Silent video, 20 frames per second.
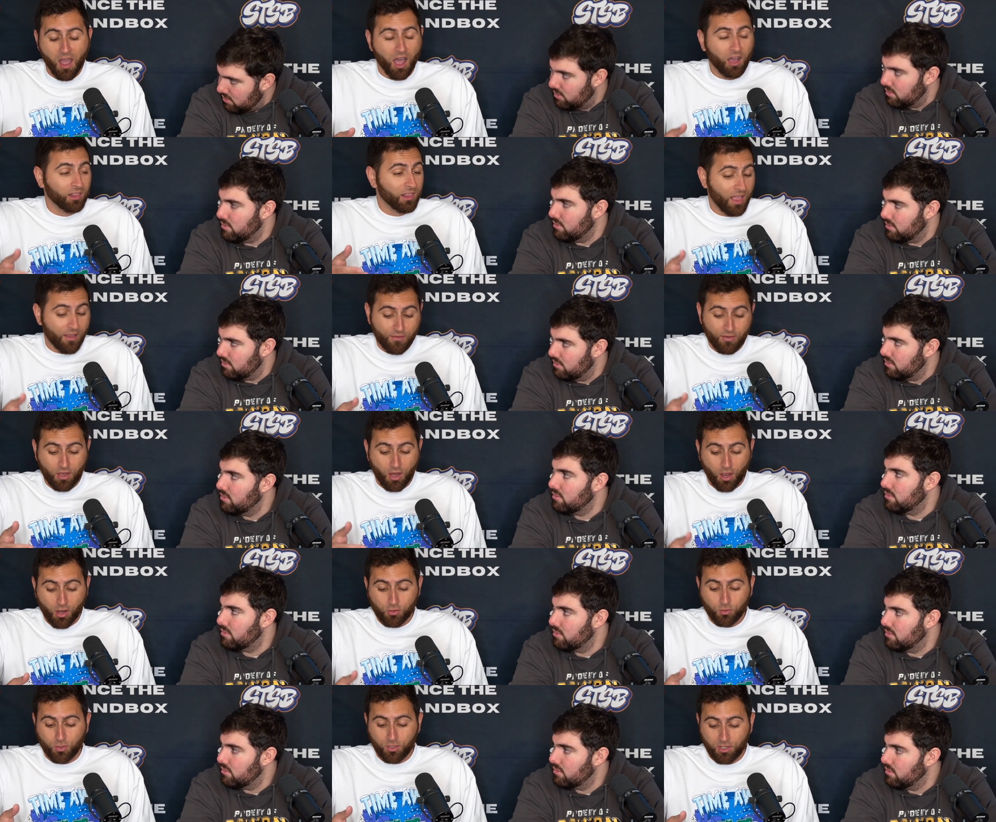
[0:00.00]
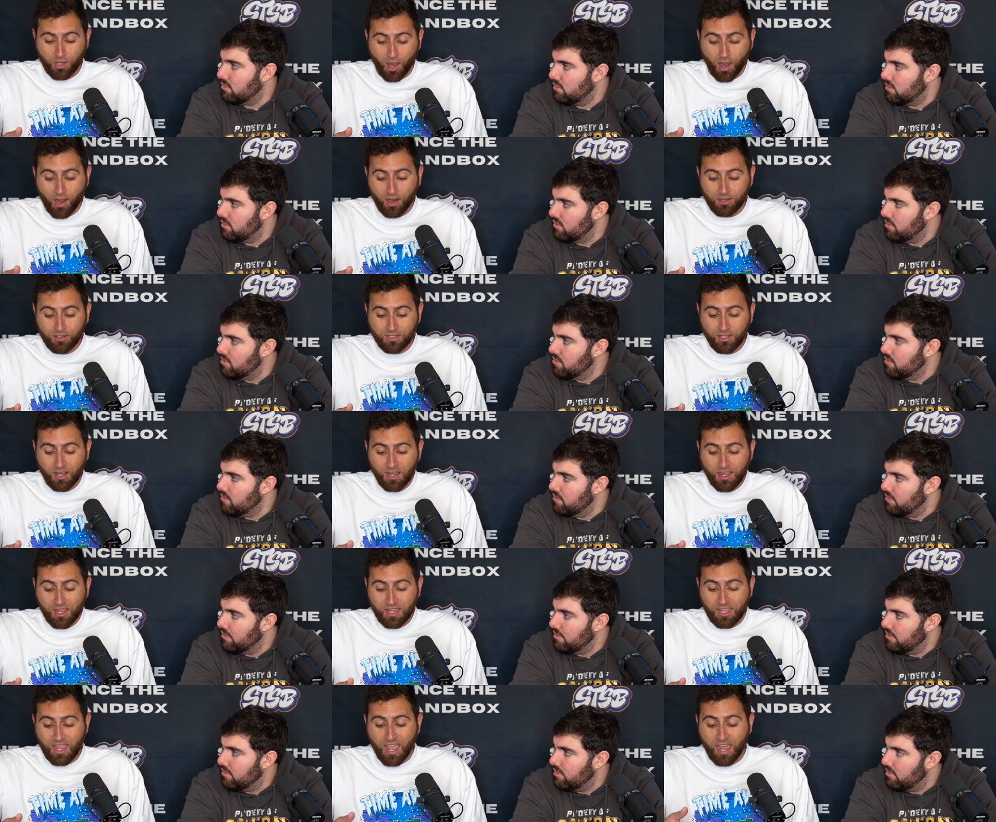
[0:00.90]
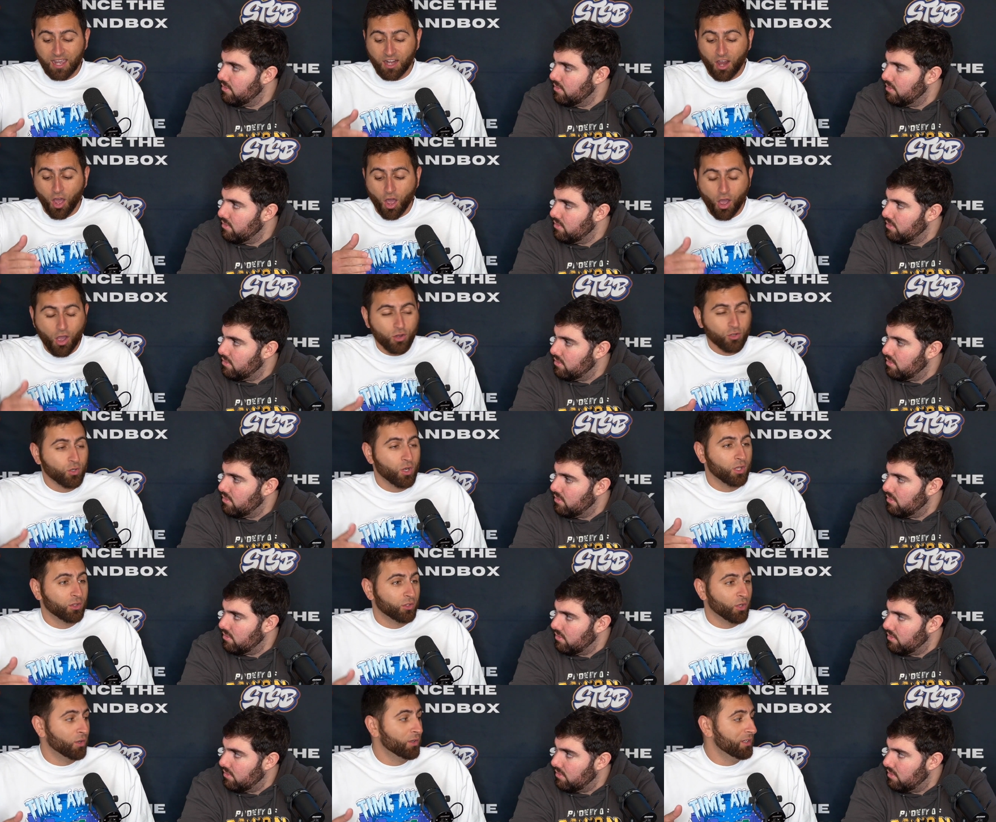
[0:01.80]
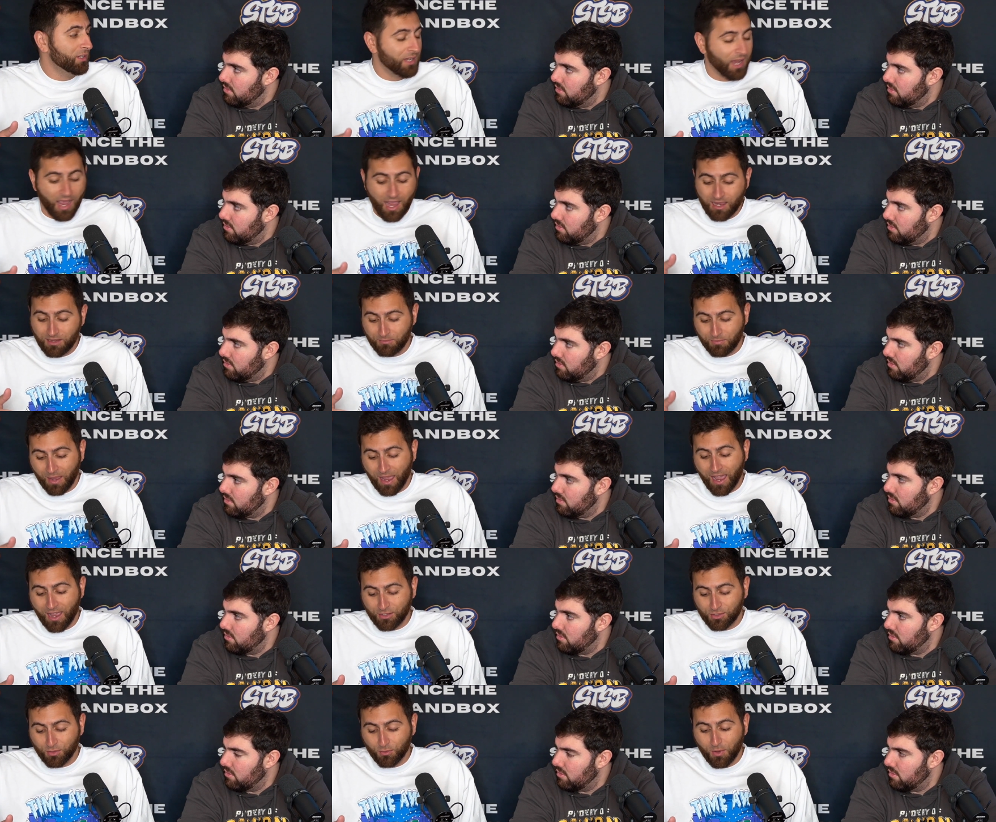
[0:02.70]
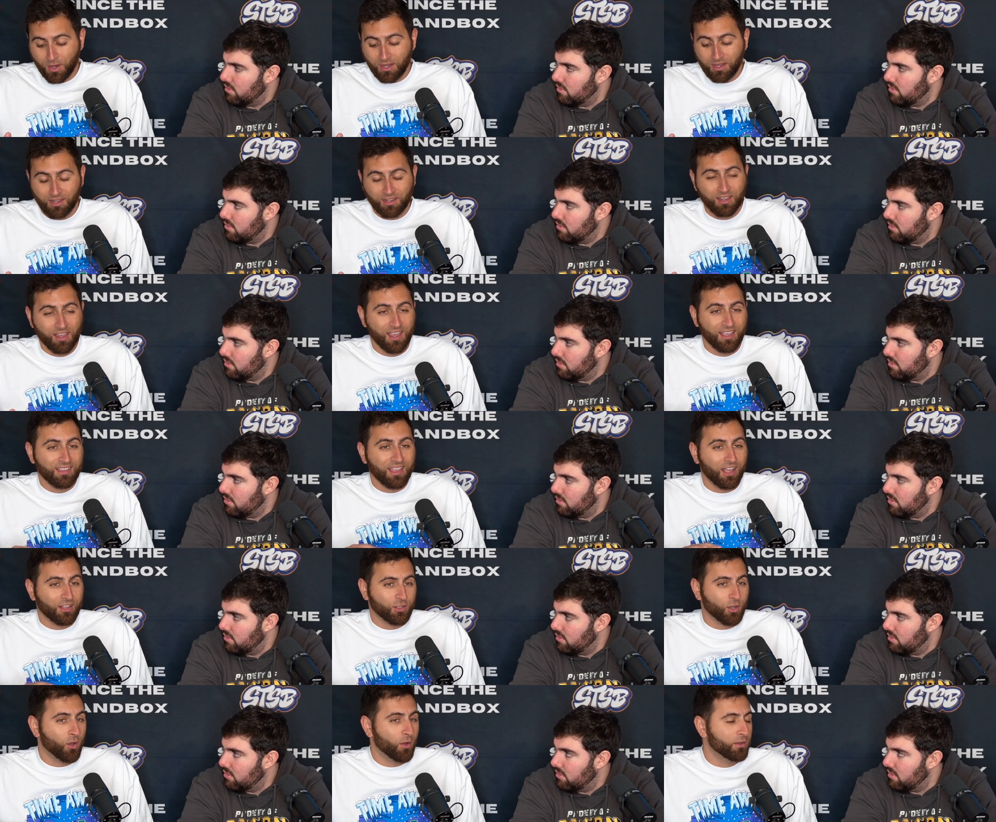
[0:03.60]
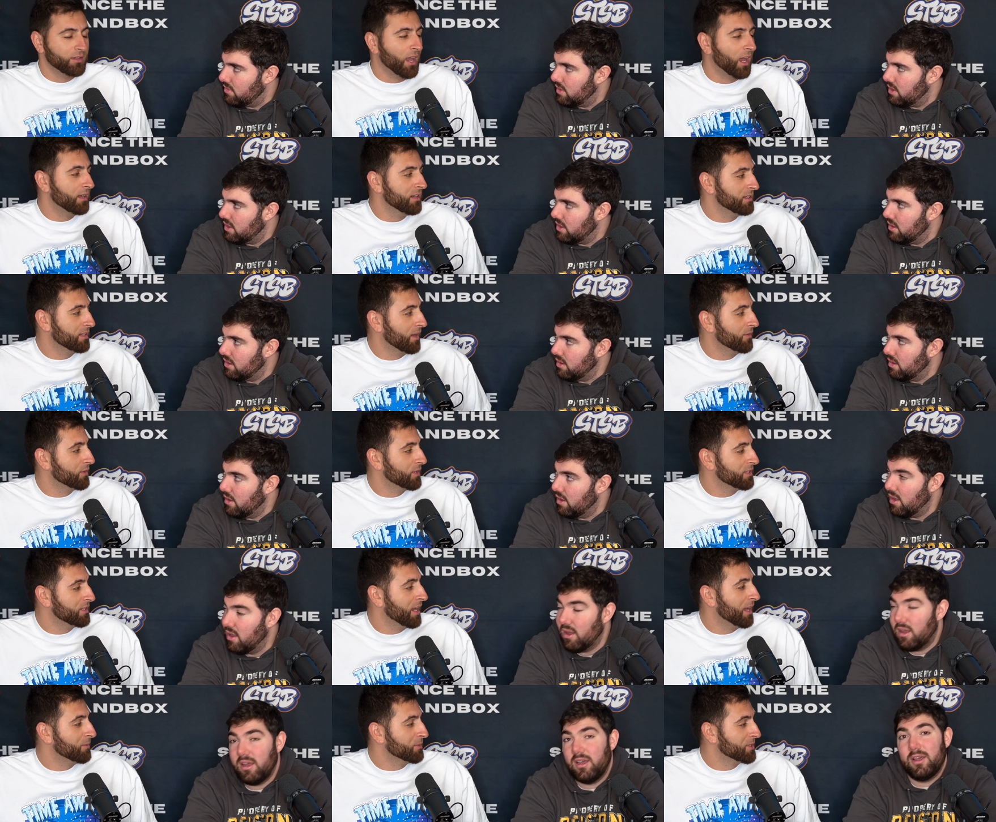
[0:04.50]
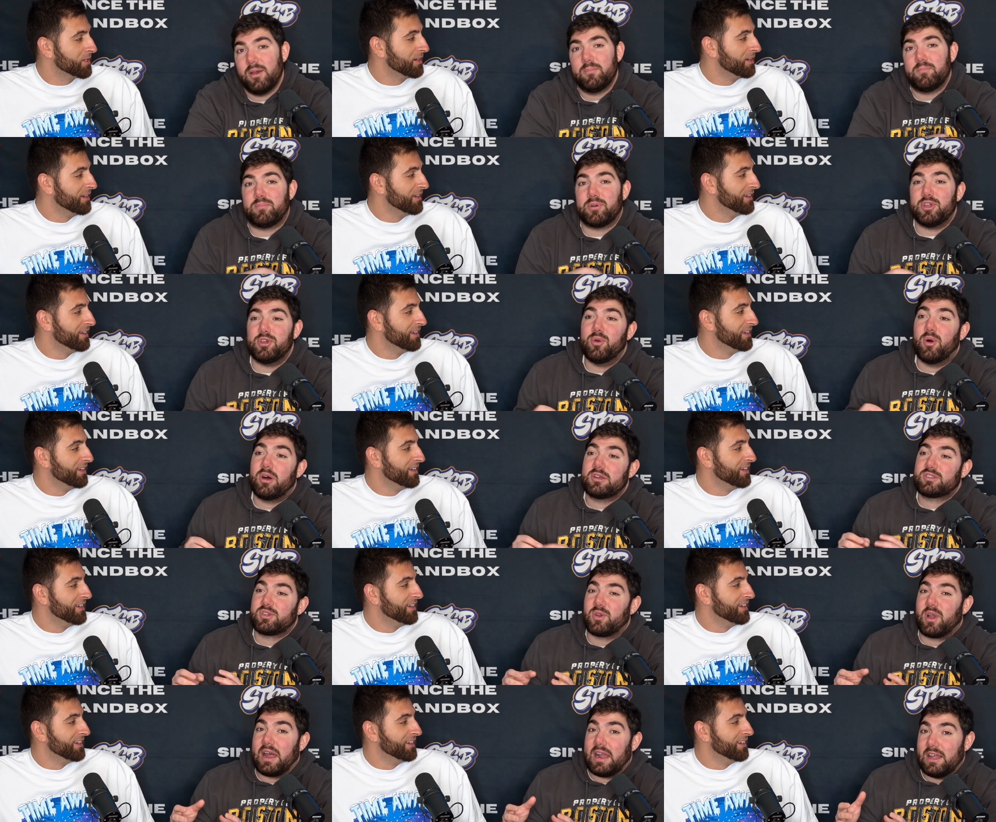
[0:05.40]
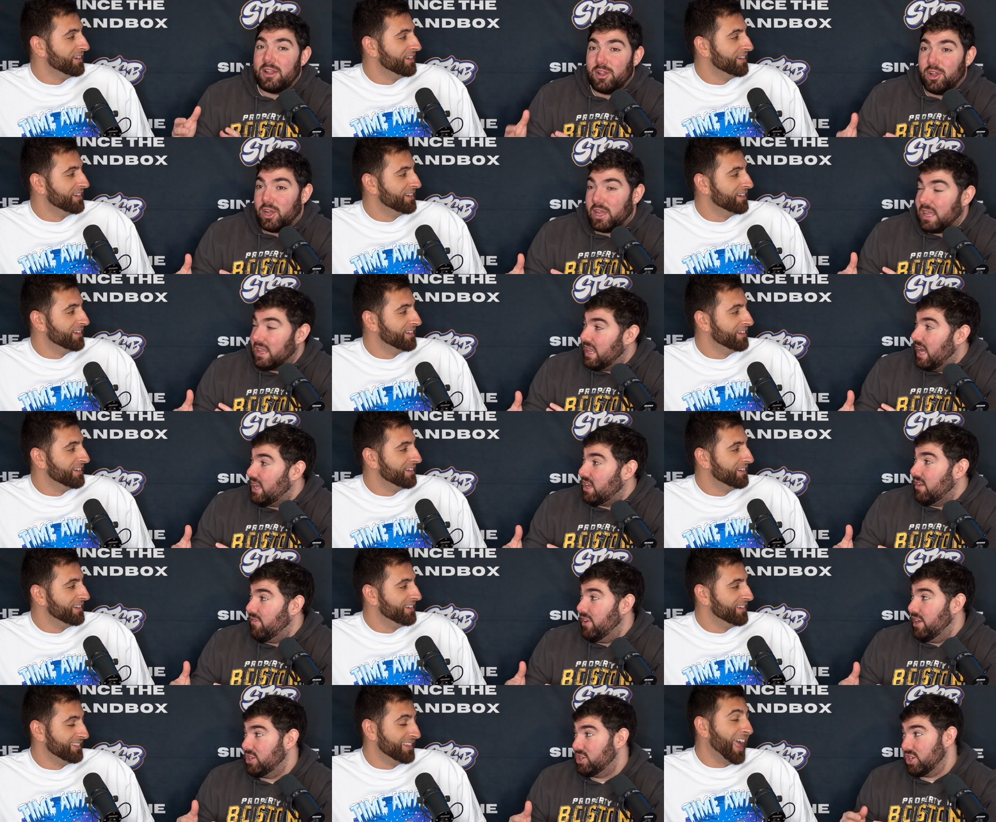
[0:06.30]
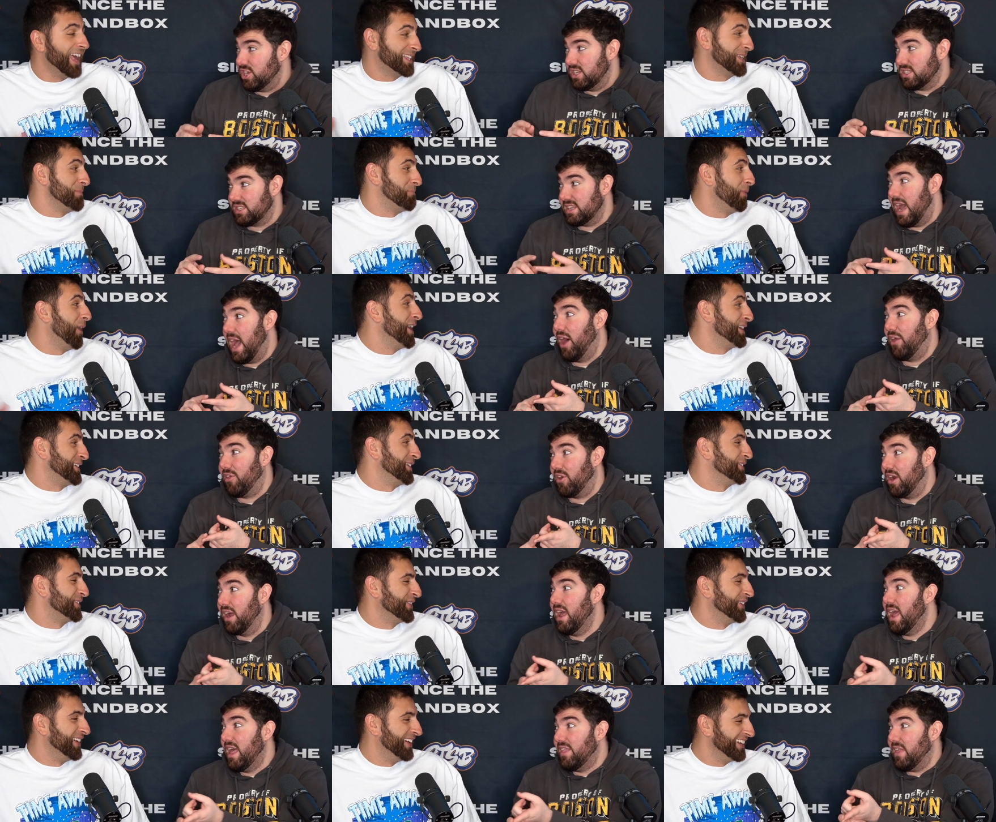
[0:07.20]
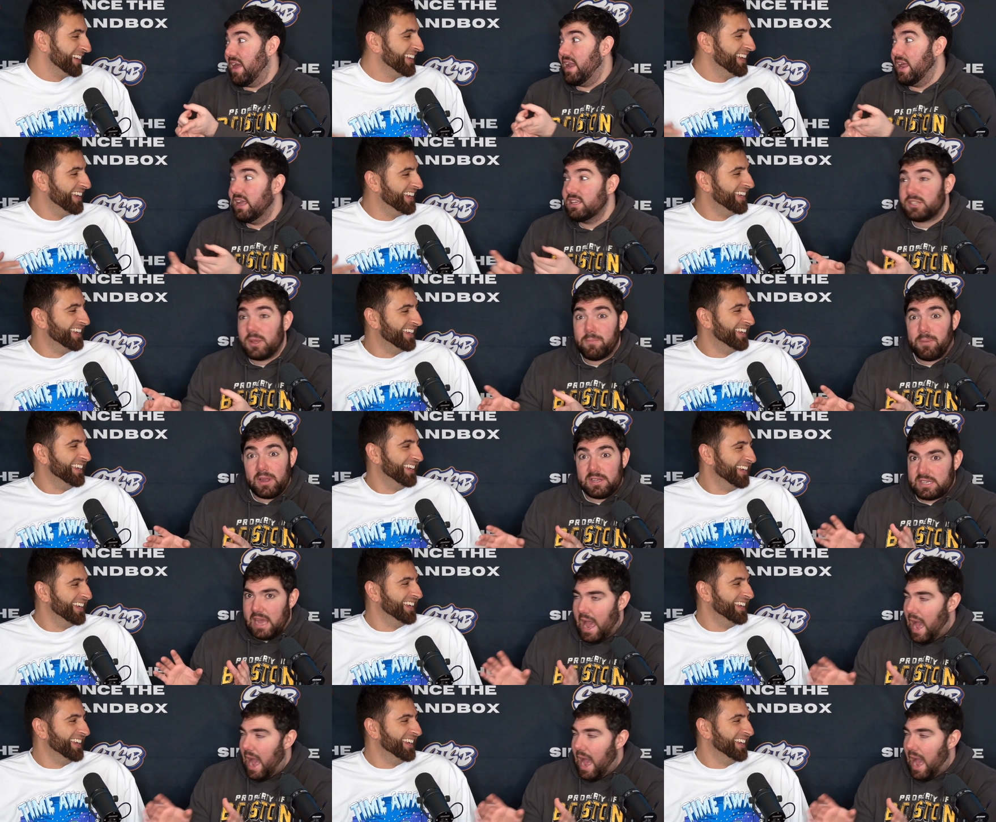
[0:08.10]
Speaker 1: 1,100 yards. He had 139 passer rating, and that's all in 97 attempts.
Speaker 2: But you also got to look at that division. That's impressive. Now, that is impressive.